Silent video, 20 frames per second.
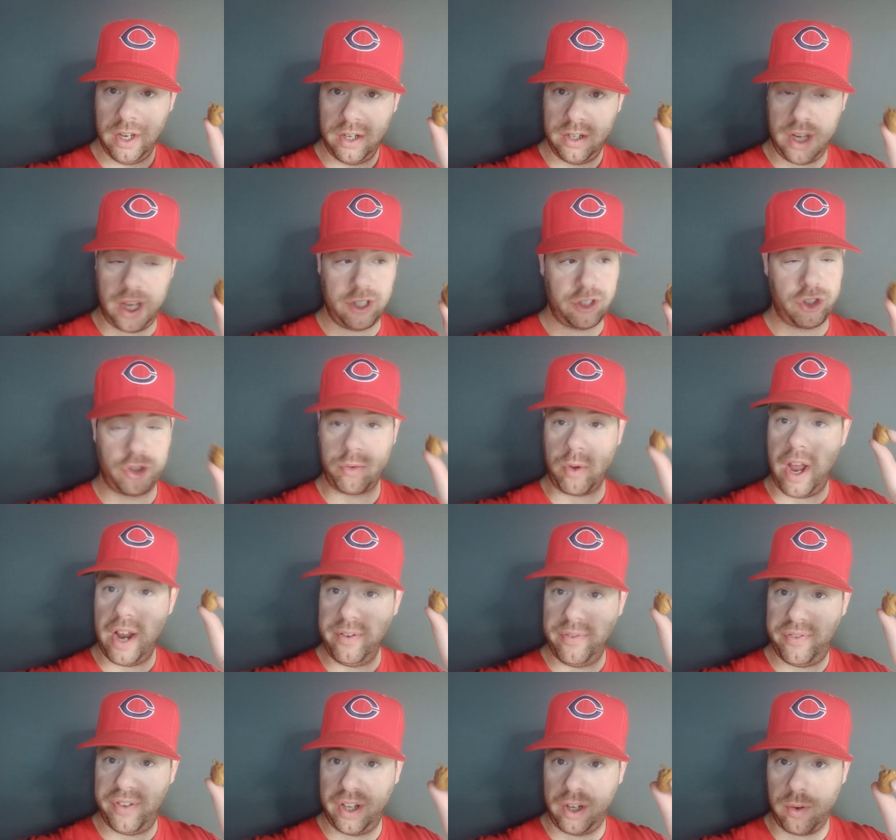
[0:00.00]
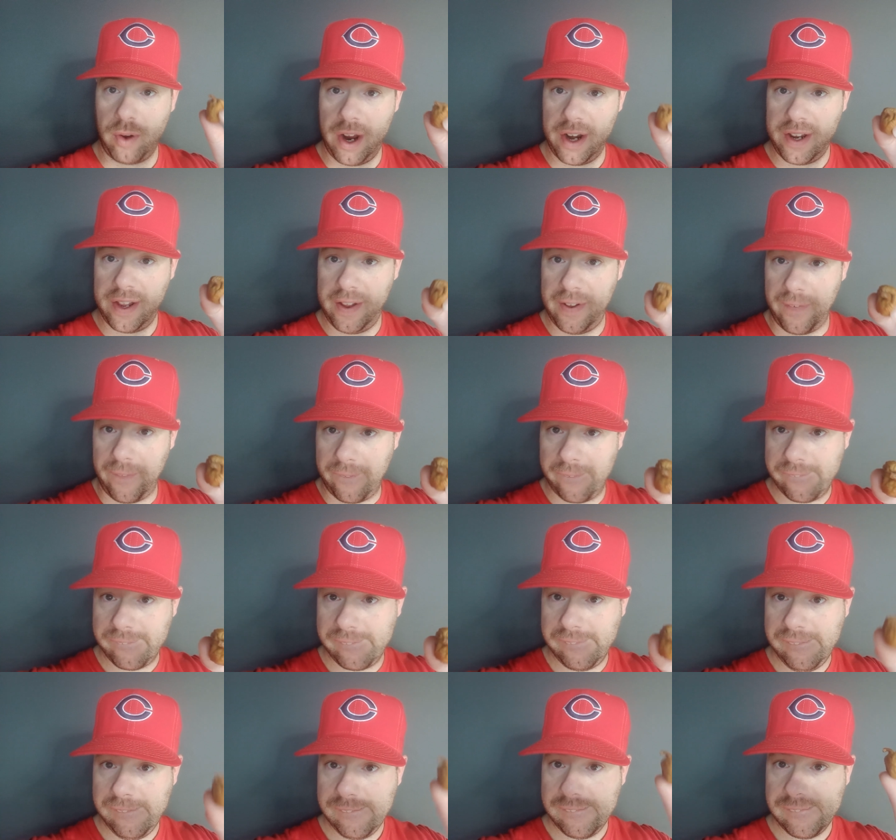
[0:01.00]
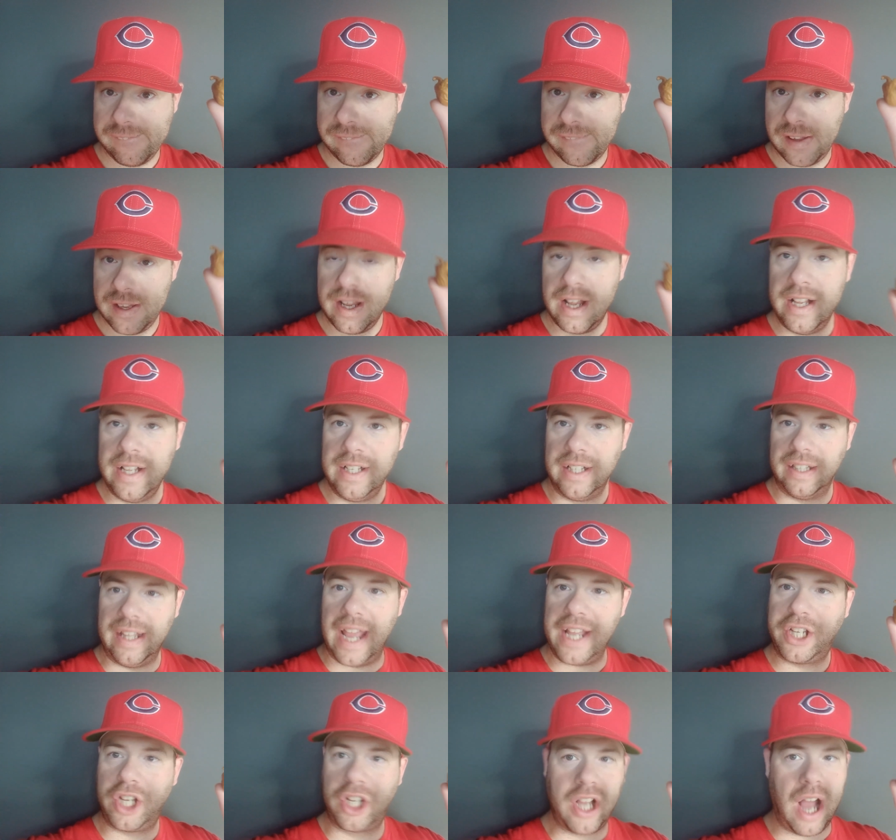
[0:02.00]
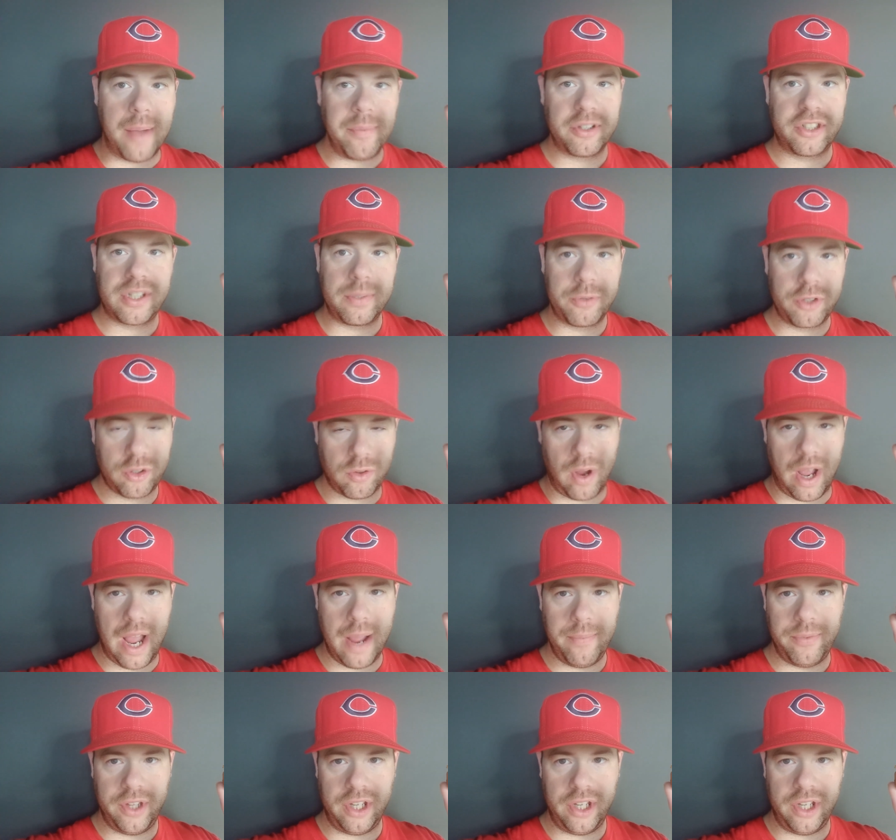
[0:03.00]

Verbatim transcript: Nice dried fig right here. Like, comment, subscribe.